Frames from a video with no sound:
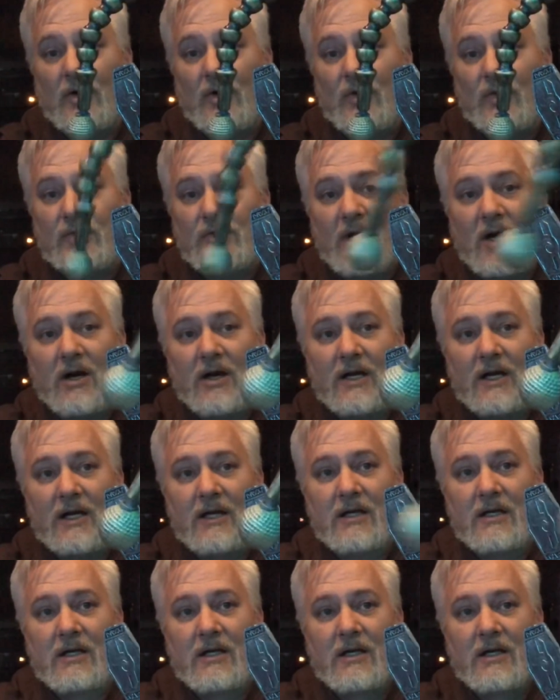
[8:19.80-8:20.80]
own target
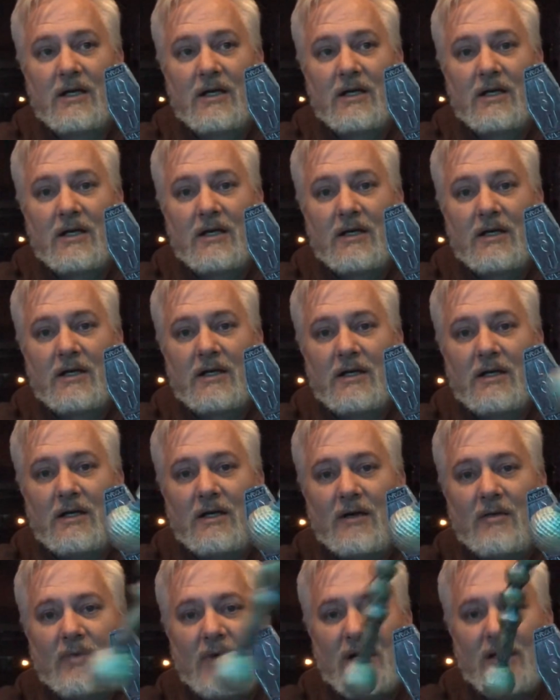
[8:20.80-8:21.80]

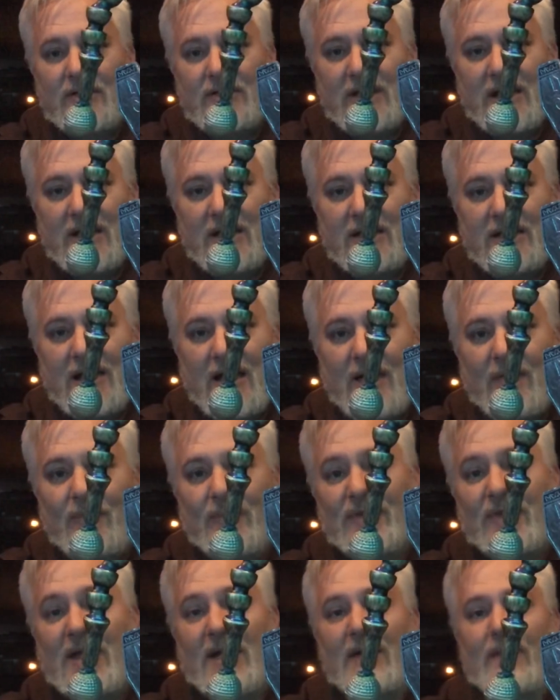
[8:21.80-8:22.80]
to be able to hit them. But then